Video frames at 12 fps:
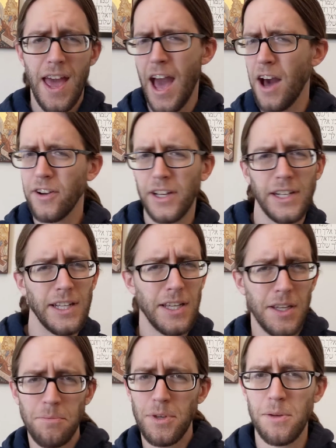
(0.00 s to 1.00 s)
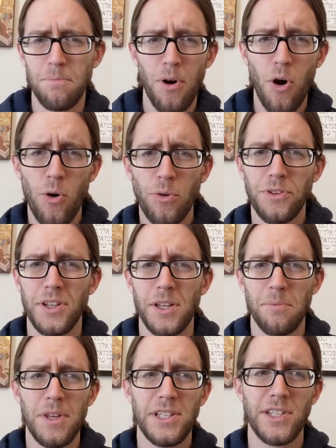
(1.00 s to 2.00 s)
How can he be both in
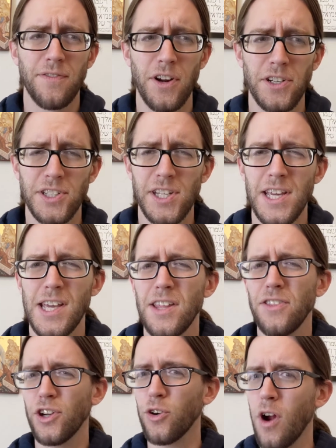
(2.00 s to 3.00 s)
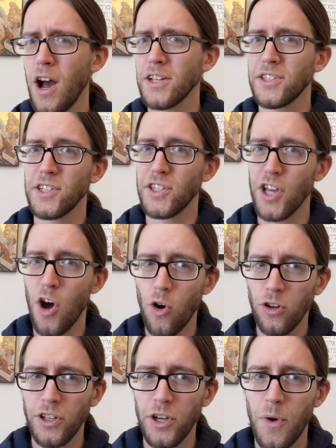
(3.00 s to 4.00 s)
the midst of our sin? The cross is the
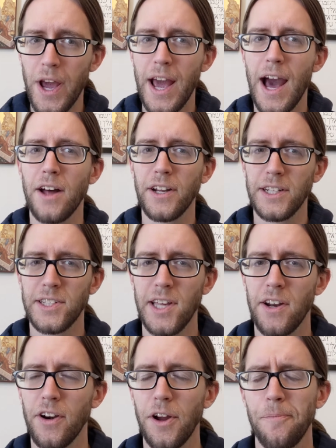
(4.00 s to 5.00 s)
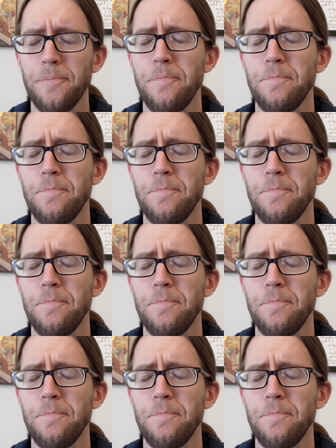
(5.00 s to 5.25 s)
only way out, etc.